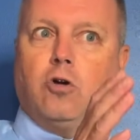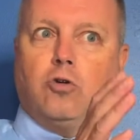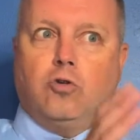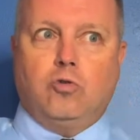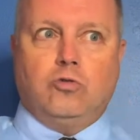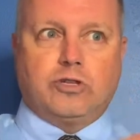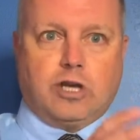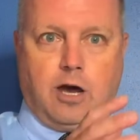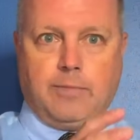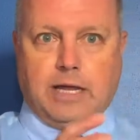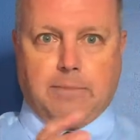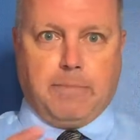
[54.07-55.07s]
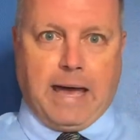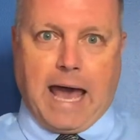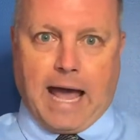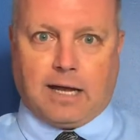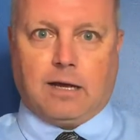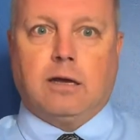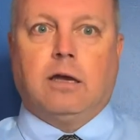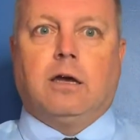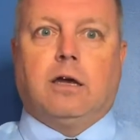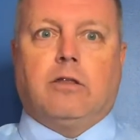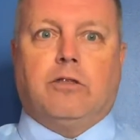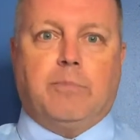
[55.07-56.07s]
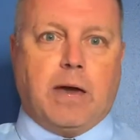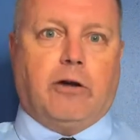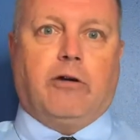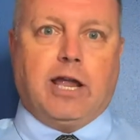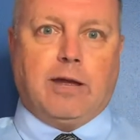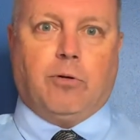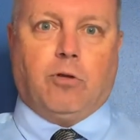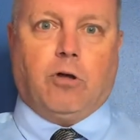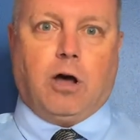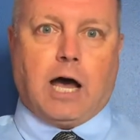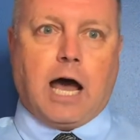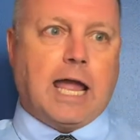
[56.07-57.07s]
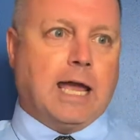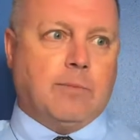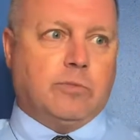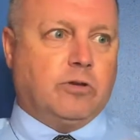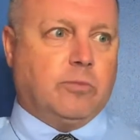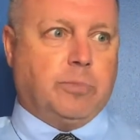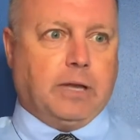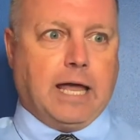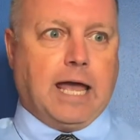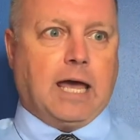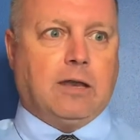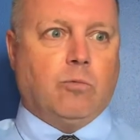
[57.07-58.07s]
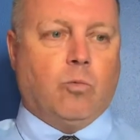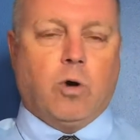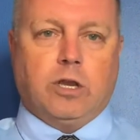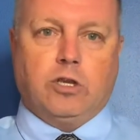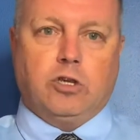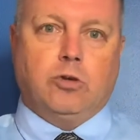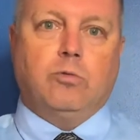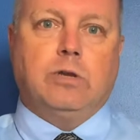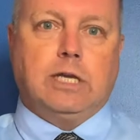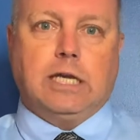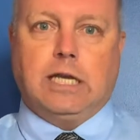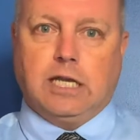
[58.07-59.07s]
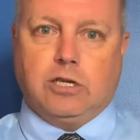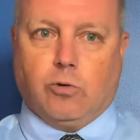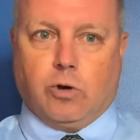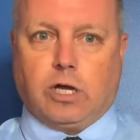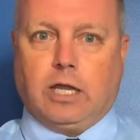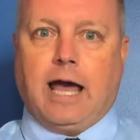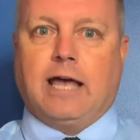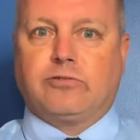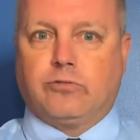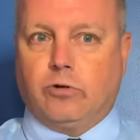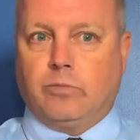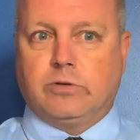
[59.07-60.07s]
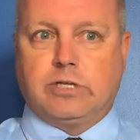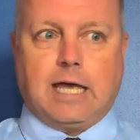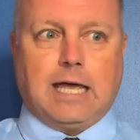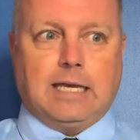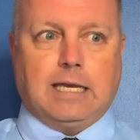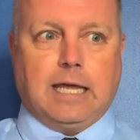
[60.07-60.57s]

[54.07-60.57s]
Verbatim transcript: who's coming back the better able I am to plan what you need in your classrooms and,